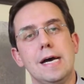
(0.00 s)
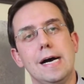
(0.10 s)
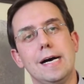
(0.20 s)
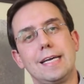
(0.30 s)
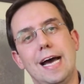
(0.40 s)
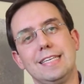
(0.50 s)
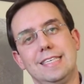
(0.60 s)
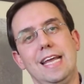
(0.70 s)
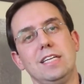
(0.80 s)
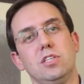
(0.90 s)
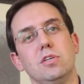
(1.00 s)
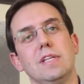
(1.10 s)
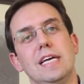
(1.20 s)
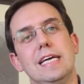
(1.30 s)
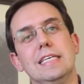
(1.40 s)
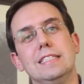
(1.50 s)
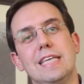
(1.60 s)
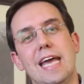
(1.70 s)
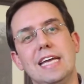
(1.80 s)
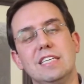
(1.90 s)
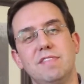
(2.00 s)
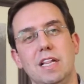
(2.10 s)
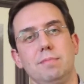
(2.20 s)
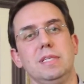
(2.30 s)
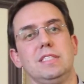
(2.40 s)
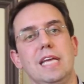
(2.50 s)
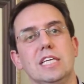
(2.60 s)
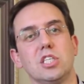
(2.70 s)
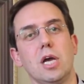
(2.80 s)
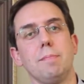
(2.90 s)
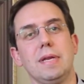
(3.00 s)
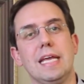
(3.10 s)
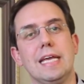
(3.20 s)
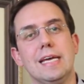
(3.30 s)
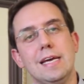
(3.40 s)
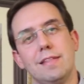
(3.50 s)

Uh, Continental is a development stage company.